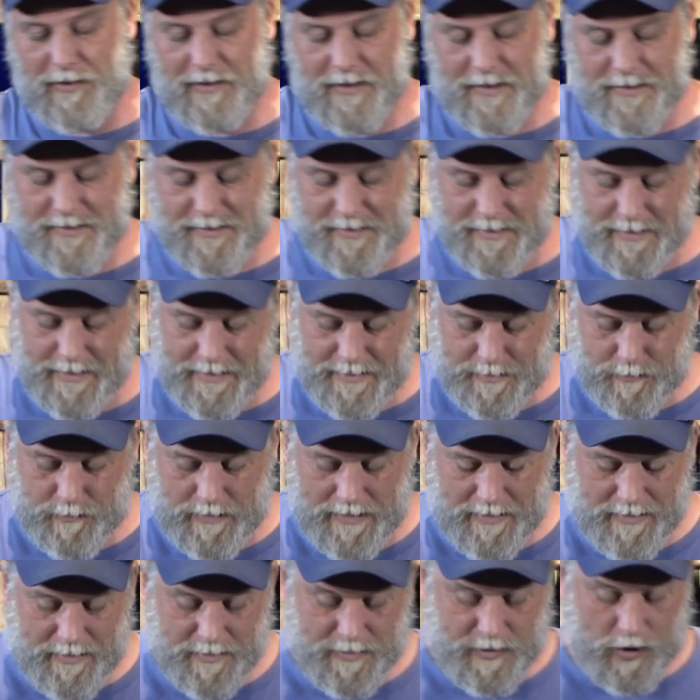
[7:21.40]
is, is
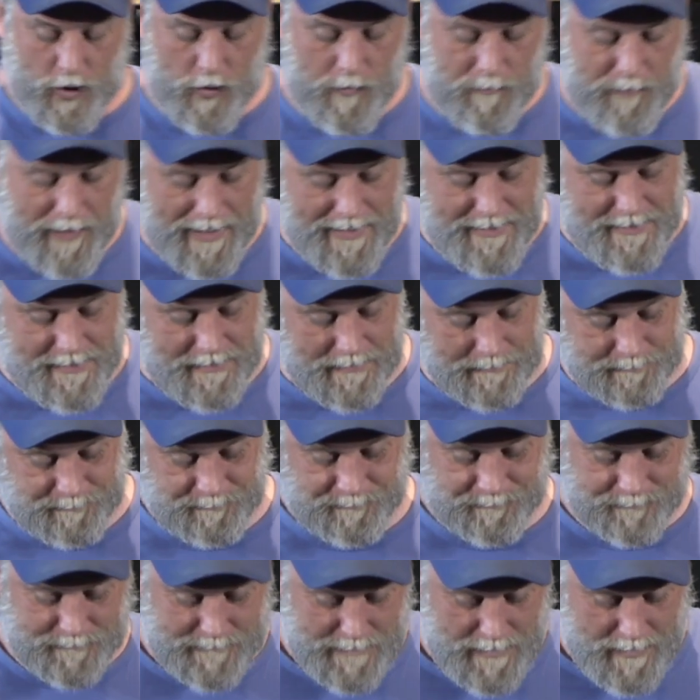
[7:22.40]
in 2 Peter.
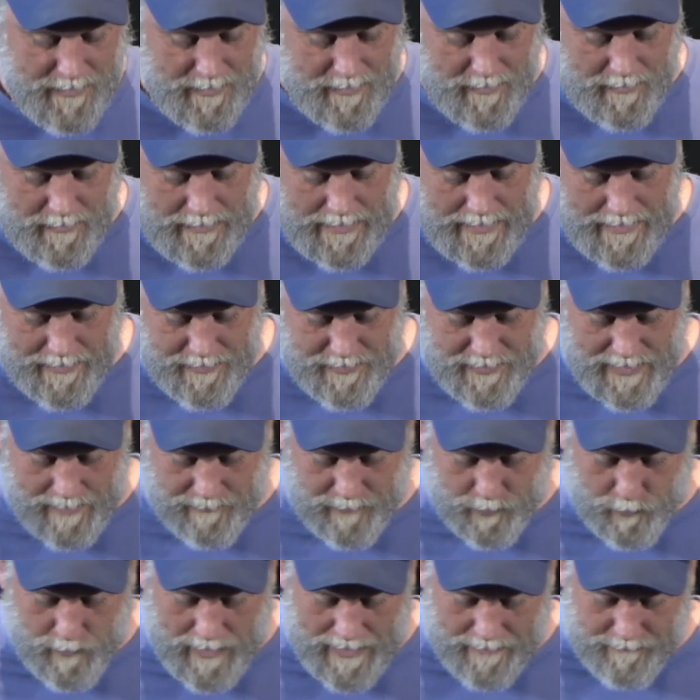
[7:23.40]
Uh,
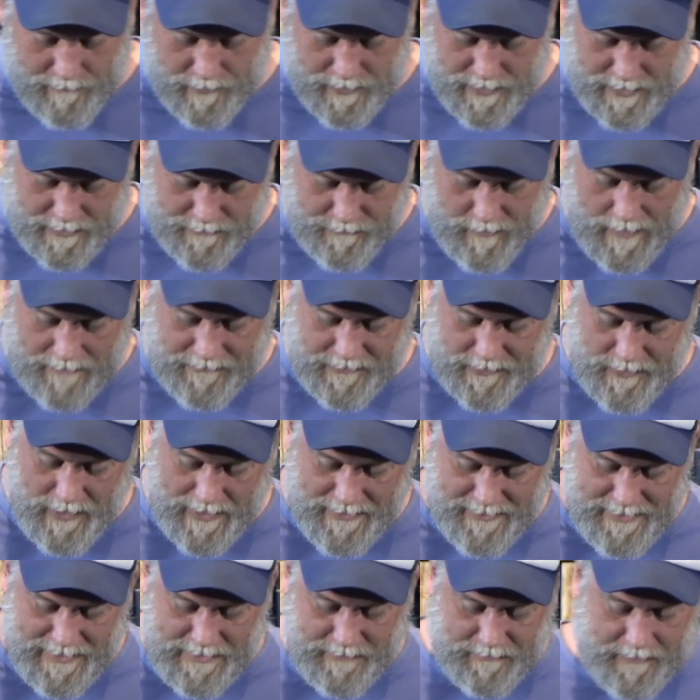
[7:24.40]
chapter 1, verses 5 to 9,
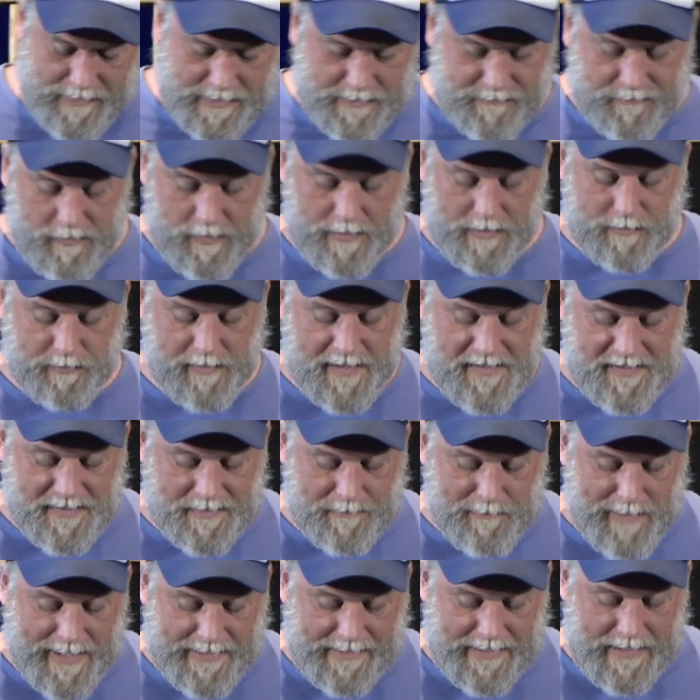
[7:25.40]
it says, For this very
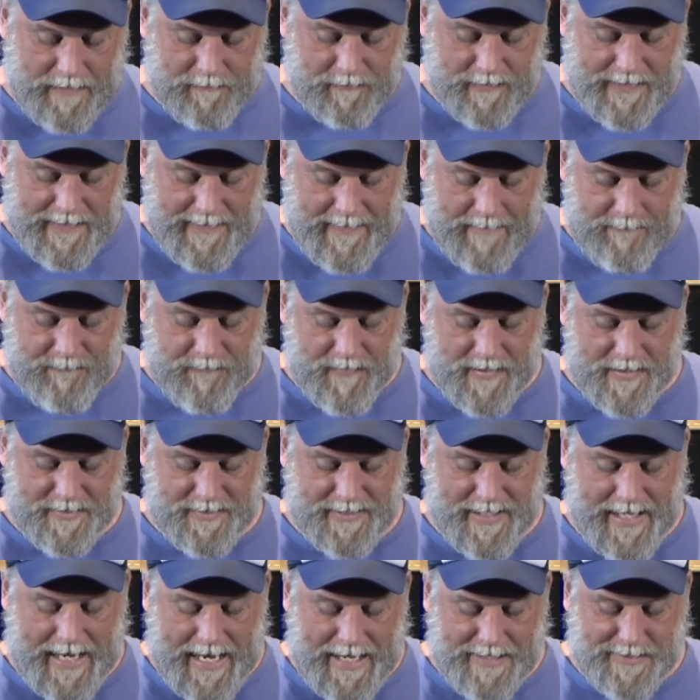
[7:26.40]
reason, make every effort
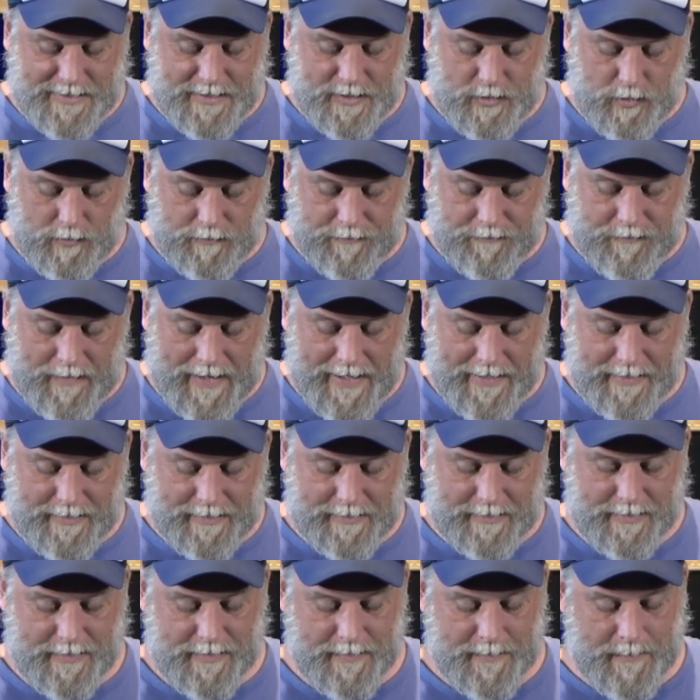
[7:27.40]
to add to your
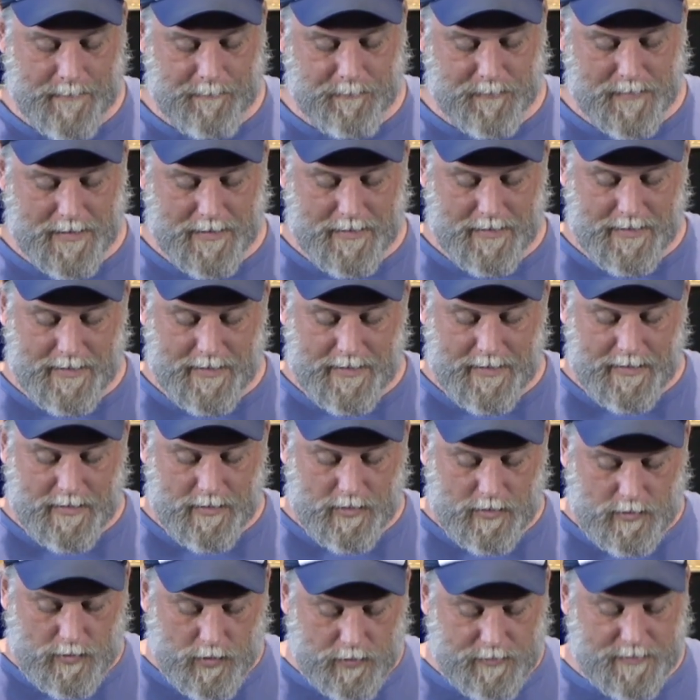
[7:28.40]
faith
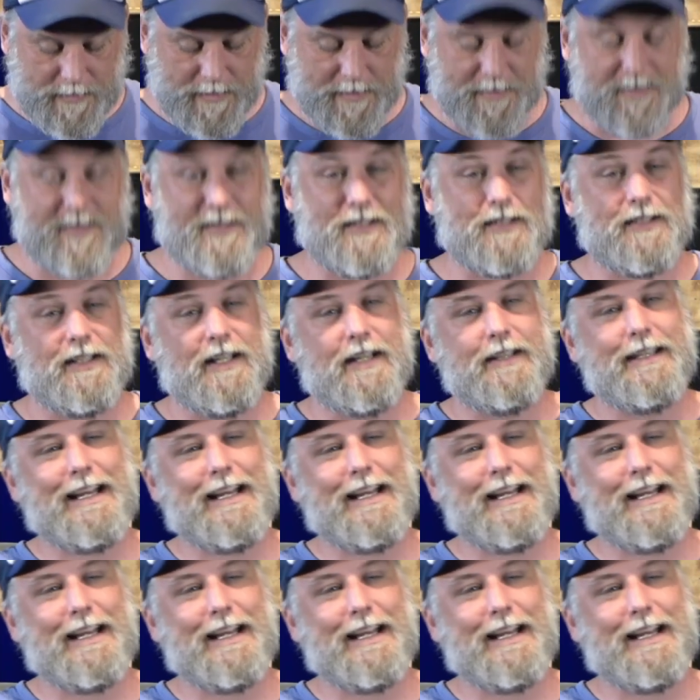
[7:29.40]
goodness.